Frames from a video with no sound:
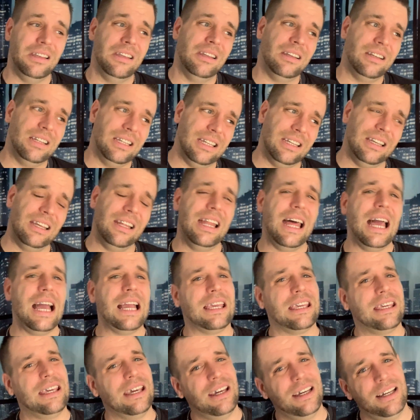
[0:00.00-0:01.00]
Well, I
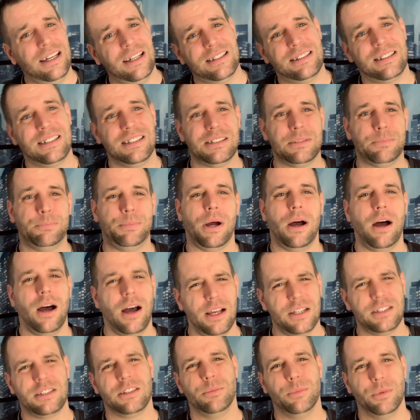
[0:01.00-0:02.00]
guess it's
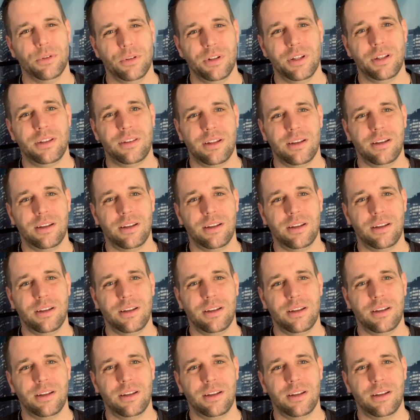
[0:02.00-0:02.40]
possible that,